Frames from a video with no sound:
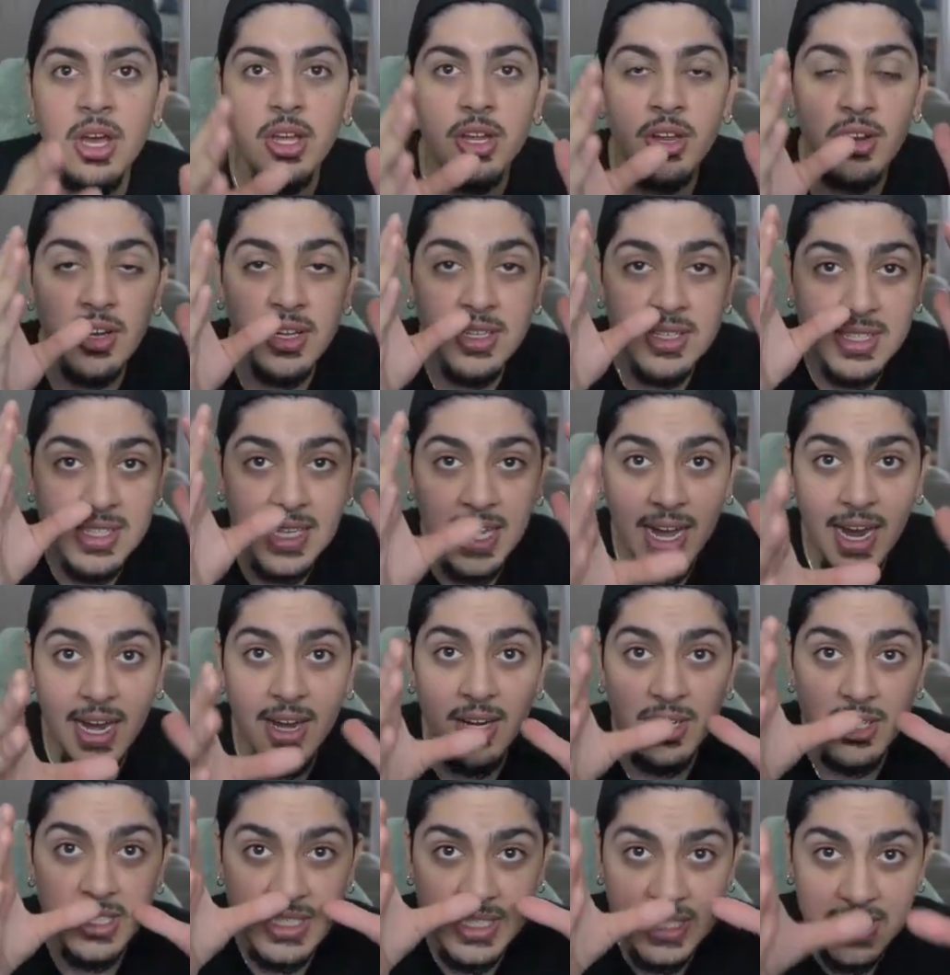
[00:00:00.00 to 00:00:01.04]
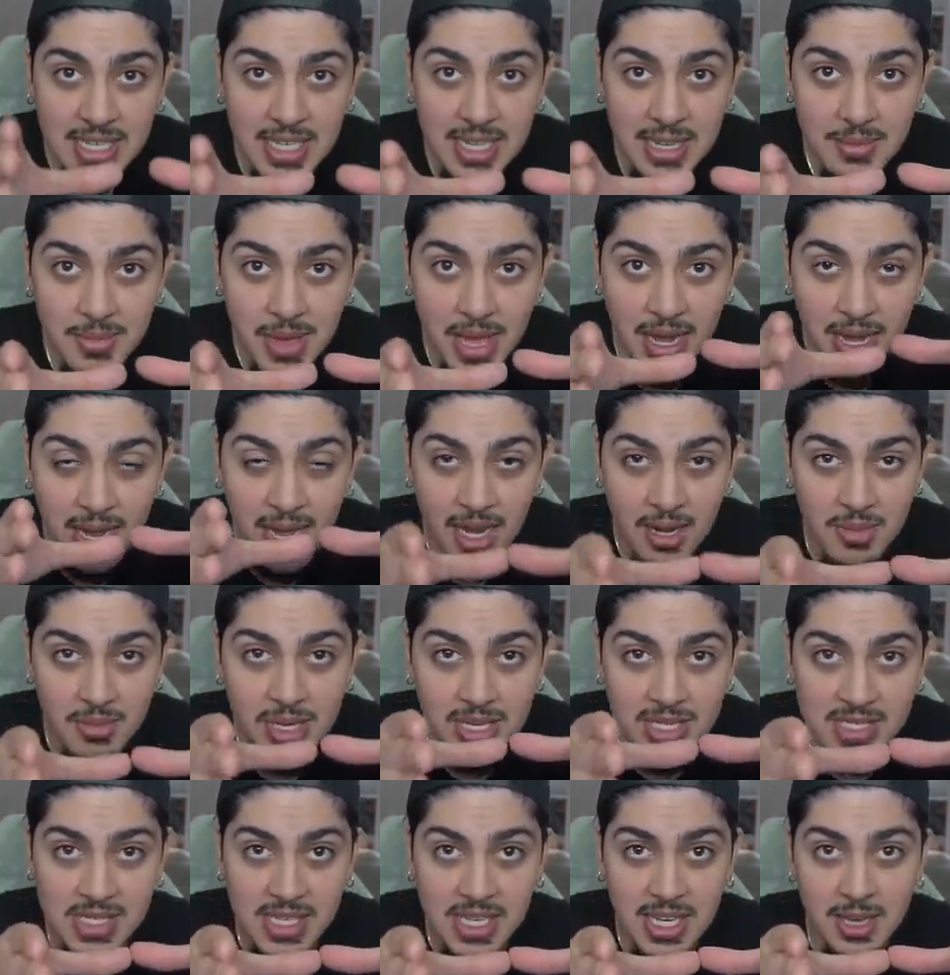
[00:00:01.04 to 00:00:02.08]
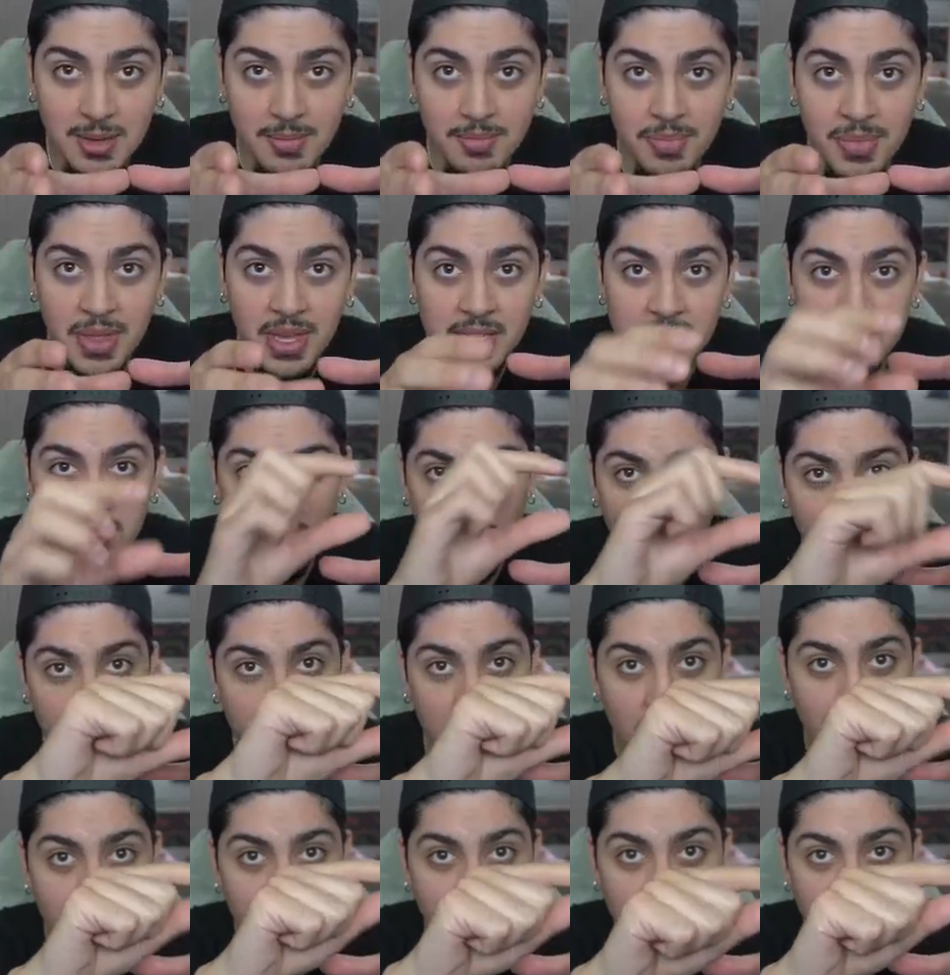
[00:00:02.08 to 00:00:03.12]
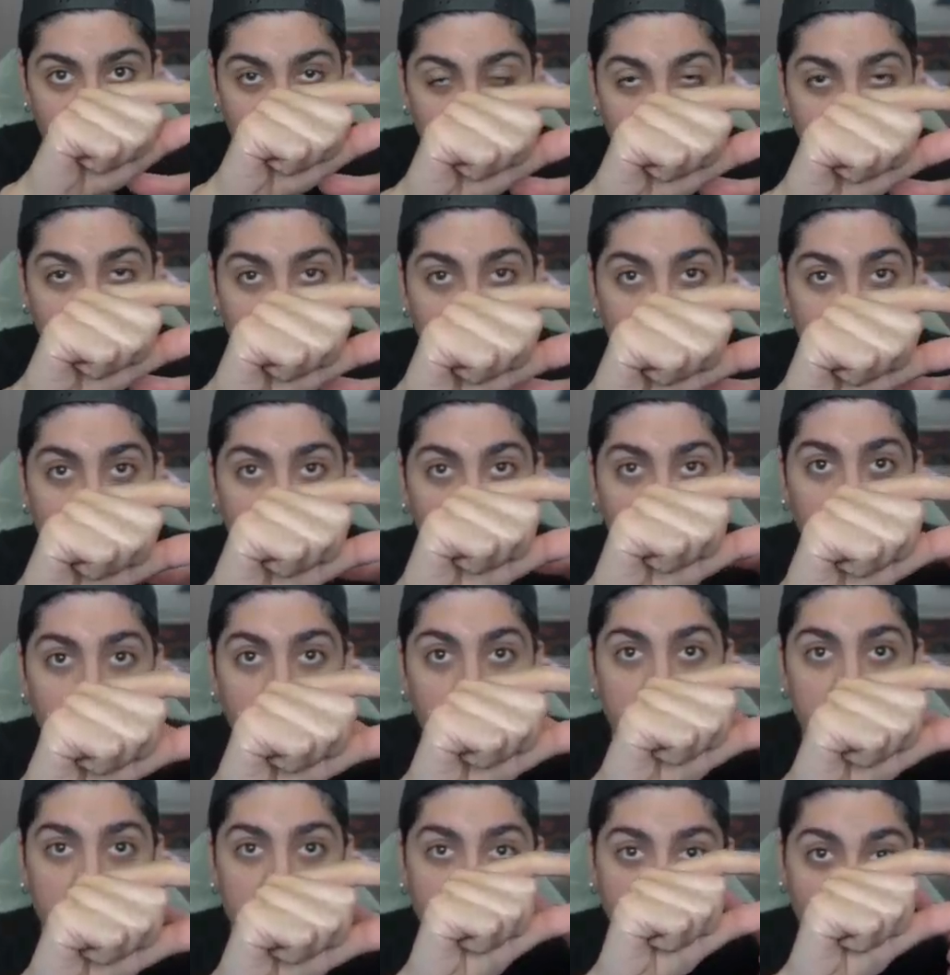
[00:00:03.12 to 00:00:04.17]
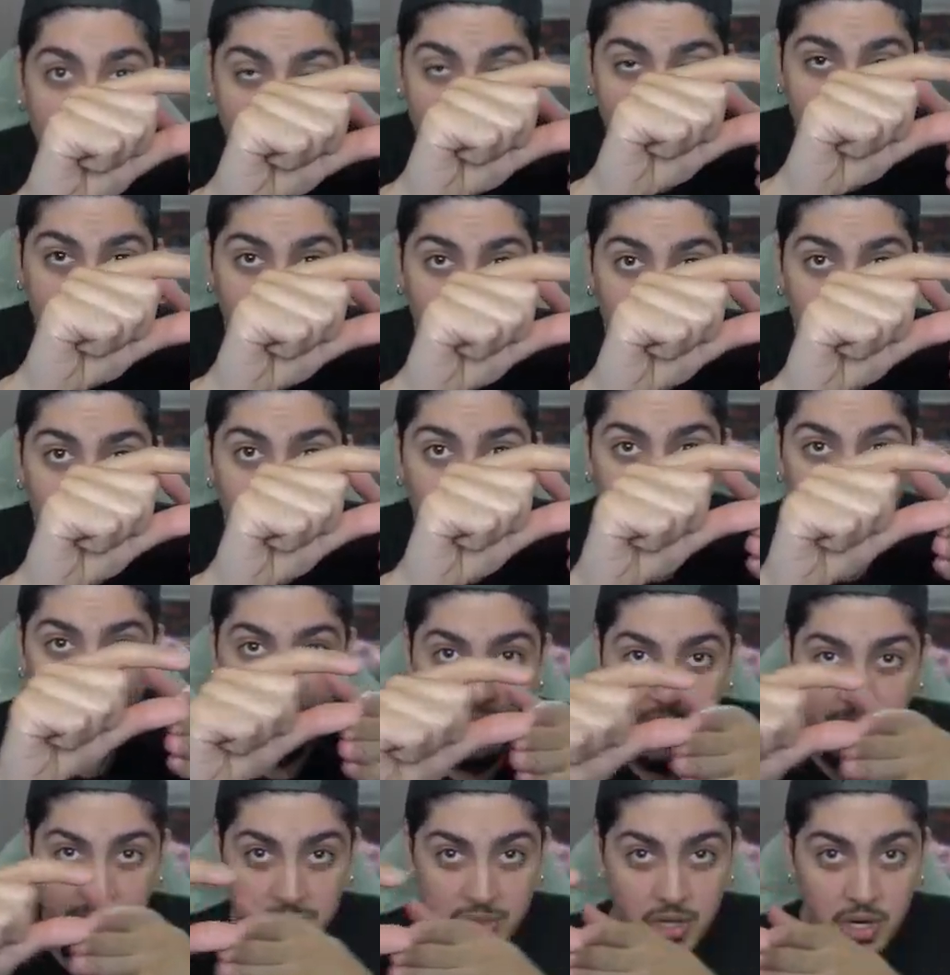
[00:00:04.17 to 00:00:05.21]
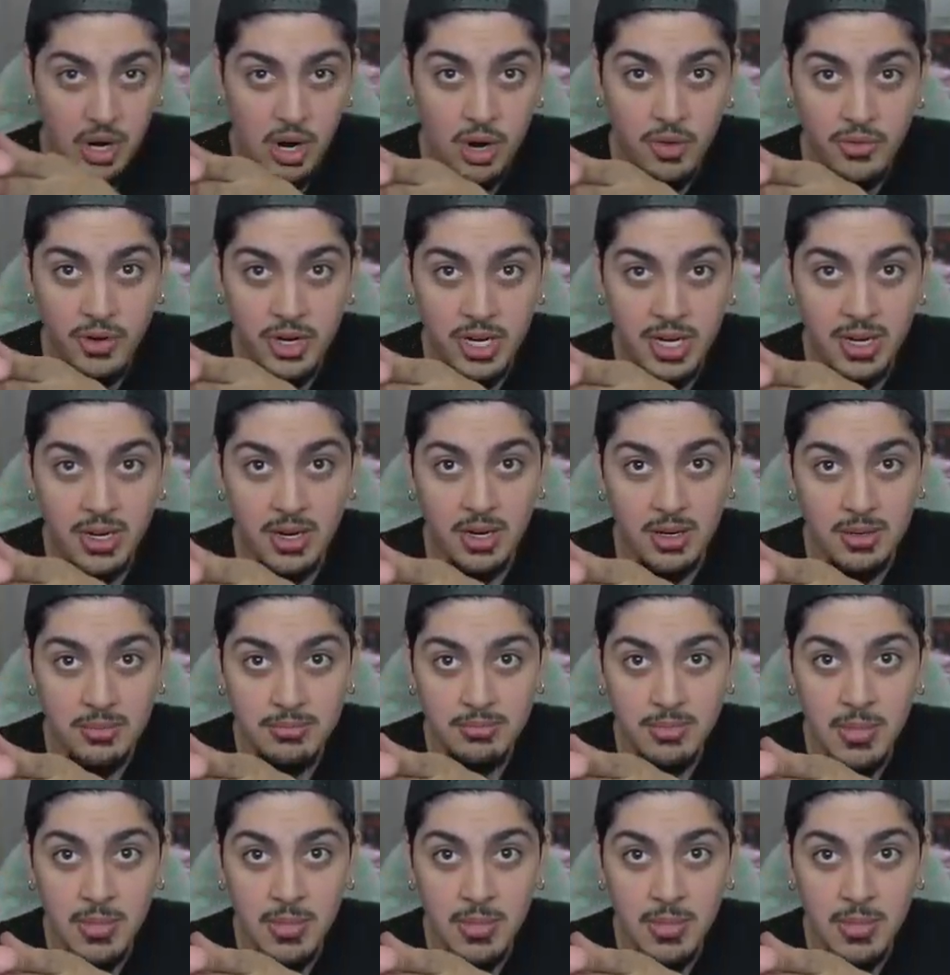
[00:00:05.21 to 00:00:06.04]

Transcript: your entire team and enemy team, say you drop it here, everyone will shift over here.